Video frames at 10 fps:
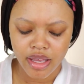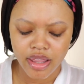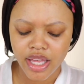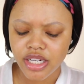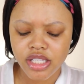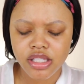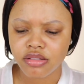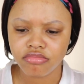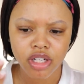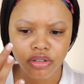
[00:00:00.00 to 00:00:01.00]
And I just,
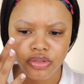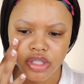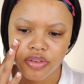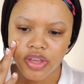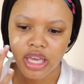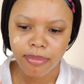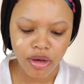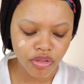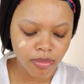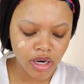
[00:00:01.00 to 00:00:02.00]
you know, new stuff came
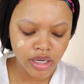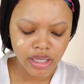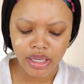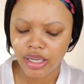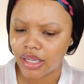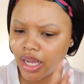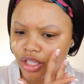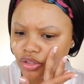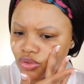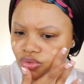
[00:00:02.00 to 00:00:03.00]
out on the market and I
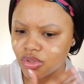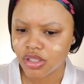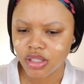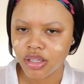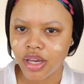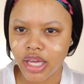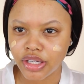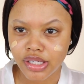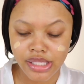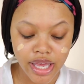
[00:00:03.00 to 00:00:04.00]
used
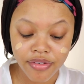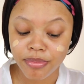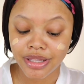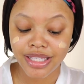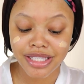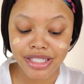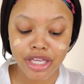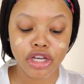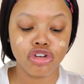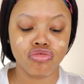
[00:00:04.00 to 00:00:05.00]
other stuff. But this is
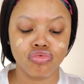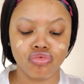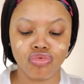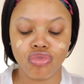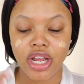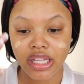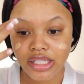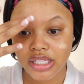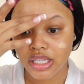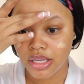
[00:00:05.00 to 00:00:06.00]
a
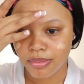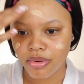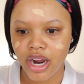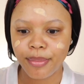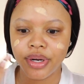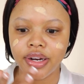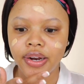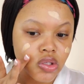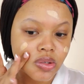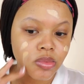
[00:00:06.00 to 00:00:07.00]
great primer.
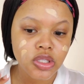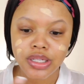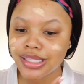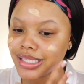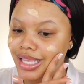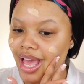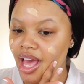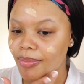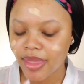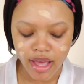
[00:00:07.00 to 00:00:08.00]
So I'm just gonna
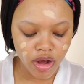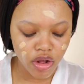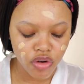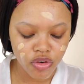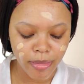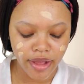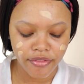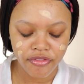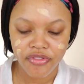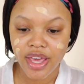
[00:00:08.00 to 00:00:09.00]
dab that all over my
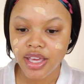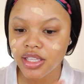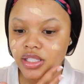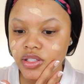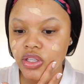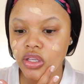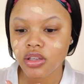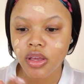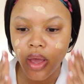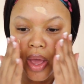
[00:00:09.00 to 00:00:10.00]
face
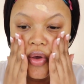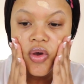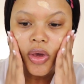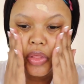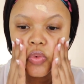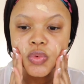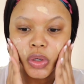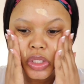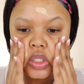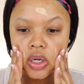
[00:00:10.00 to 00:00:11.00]
and then we're
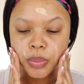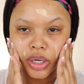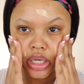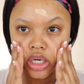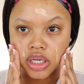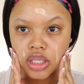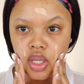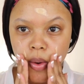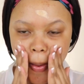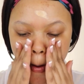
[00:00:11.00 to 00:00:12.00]
gonna start working it
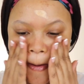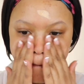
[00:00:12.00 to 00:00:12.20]
in.